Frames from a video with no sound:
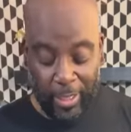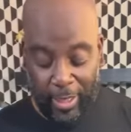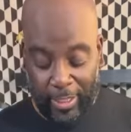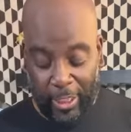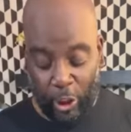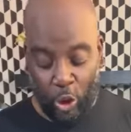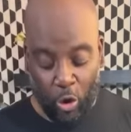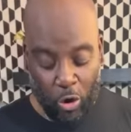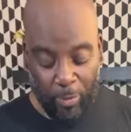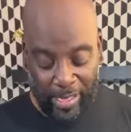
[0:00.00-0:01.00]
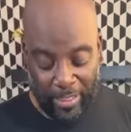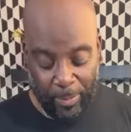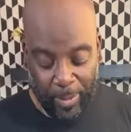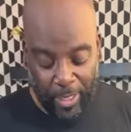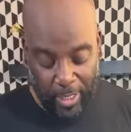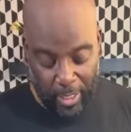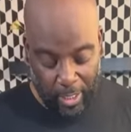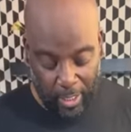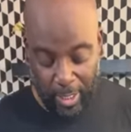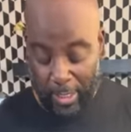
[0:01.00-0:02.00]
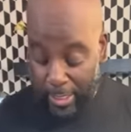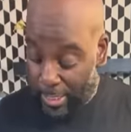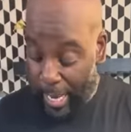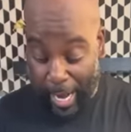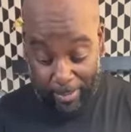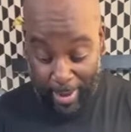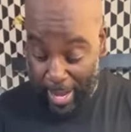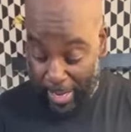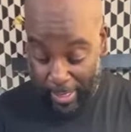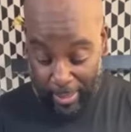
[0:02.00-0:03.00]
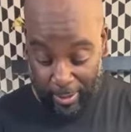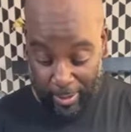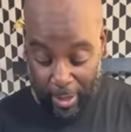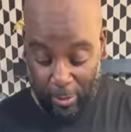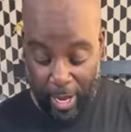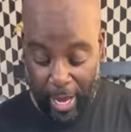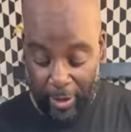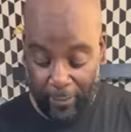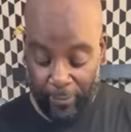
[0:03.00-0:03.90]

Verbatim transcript: This is your recipe, not mine, okay?